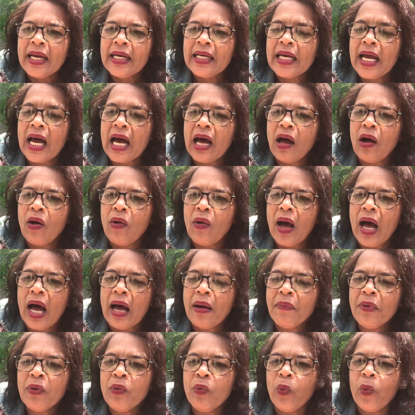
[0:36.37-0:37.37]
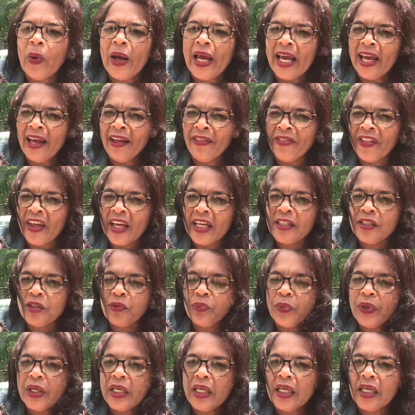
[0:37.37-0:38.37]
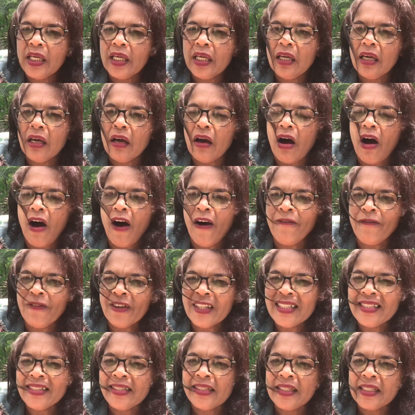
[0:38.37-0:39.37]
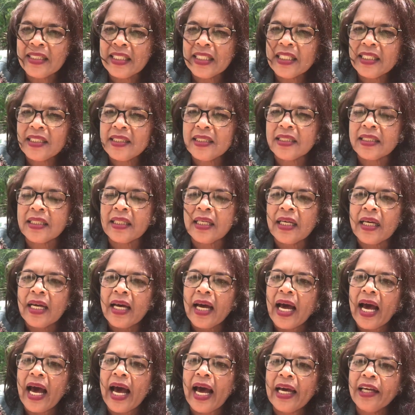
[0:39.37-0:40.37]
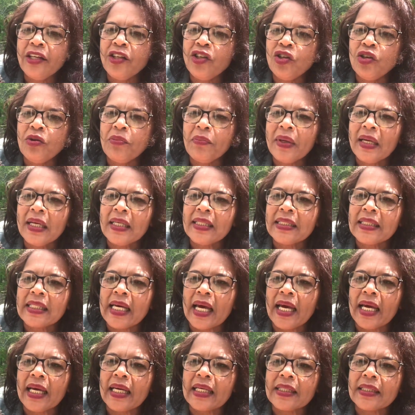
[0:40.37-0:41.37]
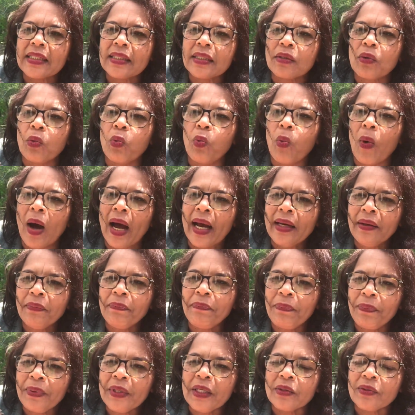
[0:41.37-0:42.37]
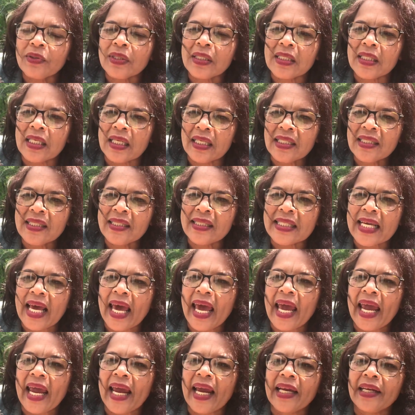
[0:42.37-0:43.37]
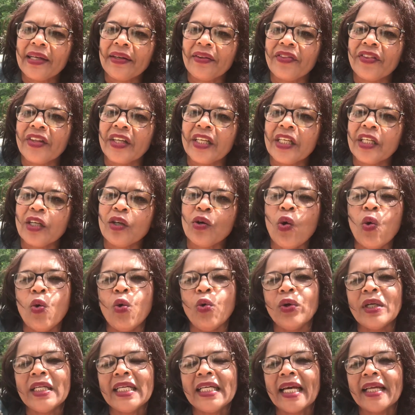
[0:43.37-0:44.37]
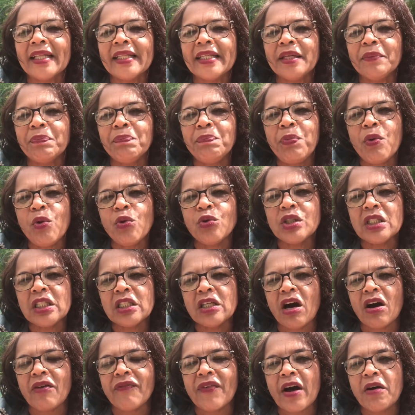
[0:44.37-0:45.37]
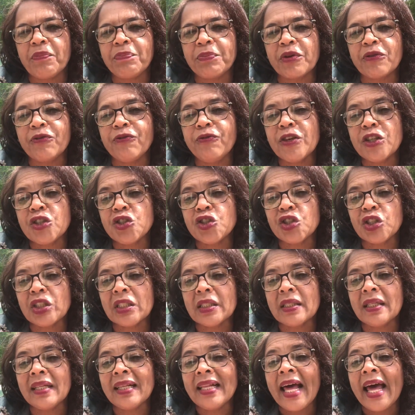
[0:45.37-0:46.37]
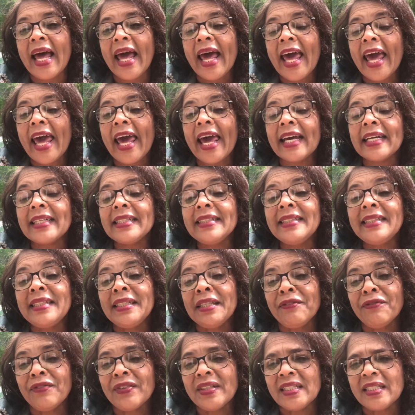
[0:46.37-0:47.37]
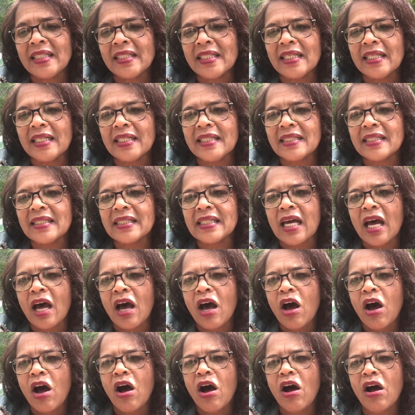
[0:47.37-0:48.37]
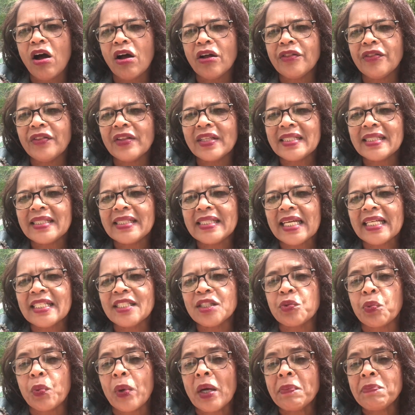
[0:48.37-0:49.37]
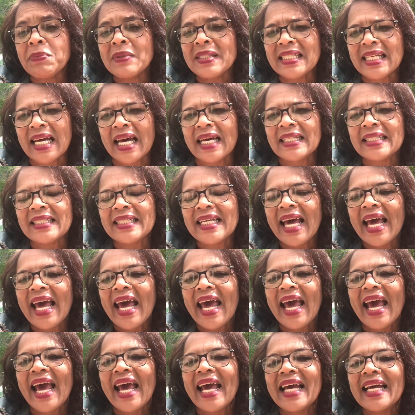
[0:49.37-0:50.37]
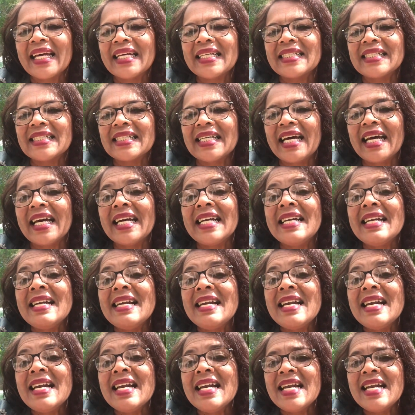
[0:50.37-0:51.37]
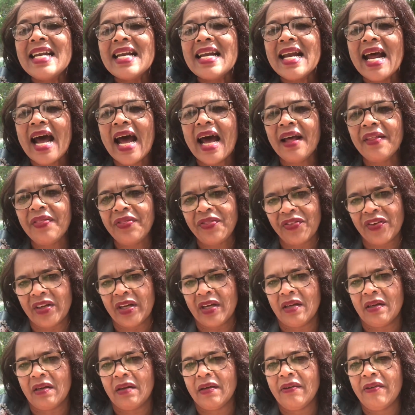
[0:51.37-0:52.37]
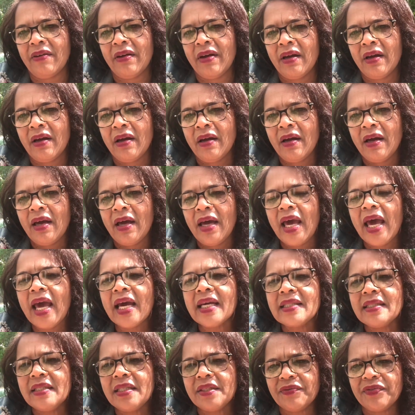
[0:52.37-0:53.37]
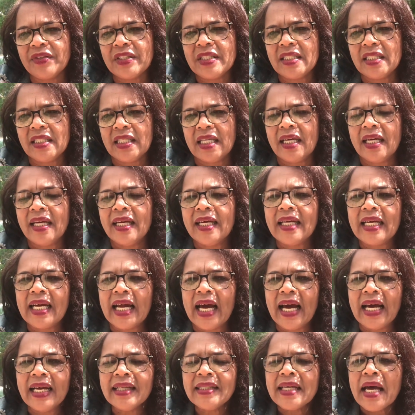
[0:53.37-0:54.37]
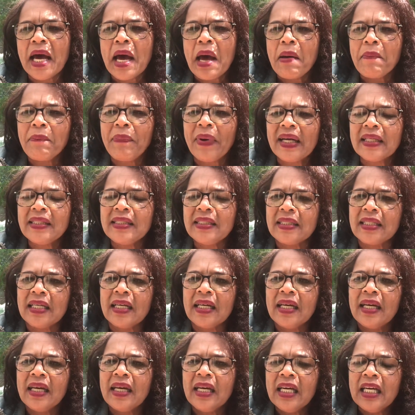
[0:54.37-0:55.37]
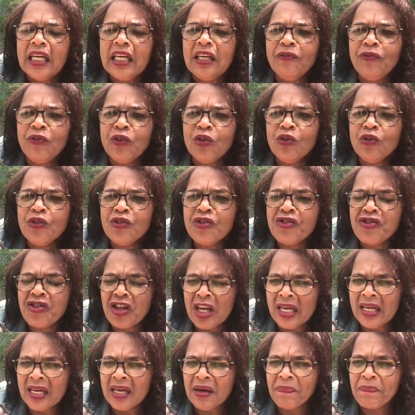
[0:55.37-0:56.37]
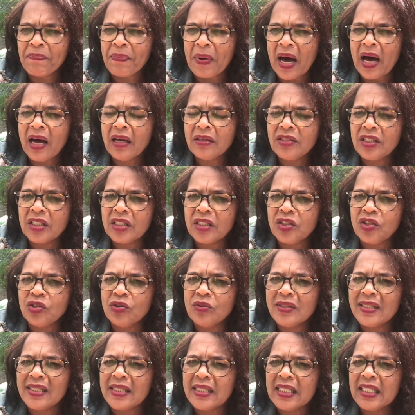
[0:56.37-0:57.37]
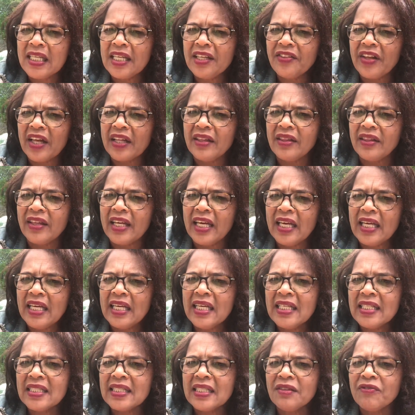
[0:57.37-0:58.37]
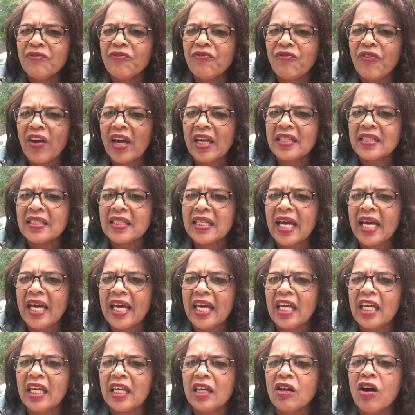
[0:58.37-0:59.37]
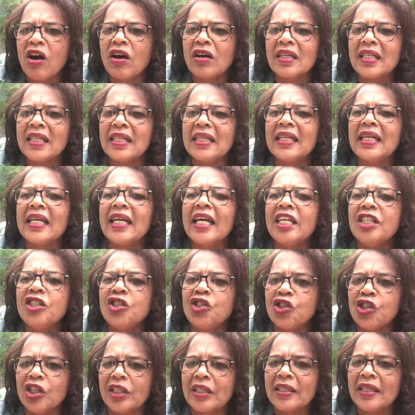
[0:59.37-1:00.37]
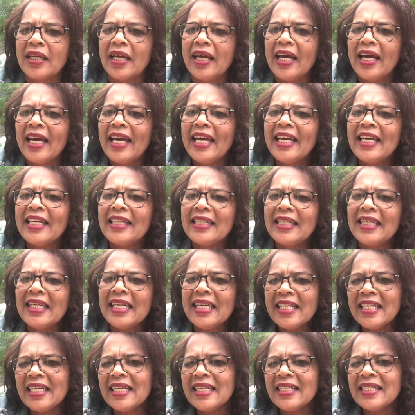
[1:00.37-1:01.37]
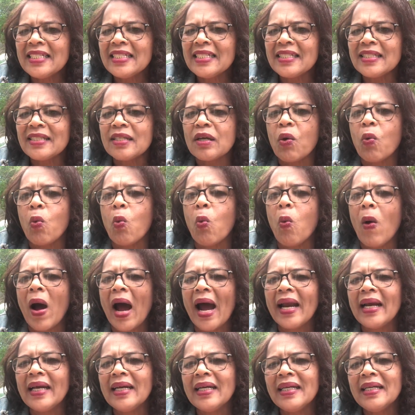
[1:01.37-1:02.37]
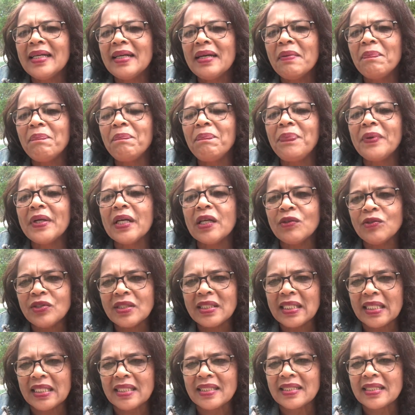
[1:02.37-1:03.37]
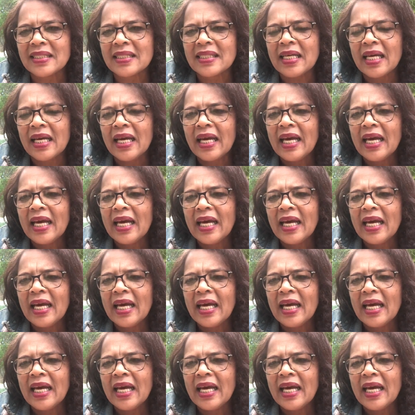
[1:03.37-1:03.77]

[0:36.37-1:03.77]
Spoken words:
Now, I'm aware that we often treat IQMS as one process, and the recording and the reporting of our professional activities on the SAIS website as another activity, right? But if you think about it, you'll see that there is in fact a correlation. It is one process.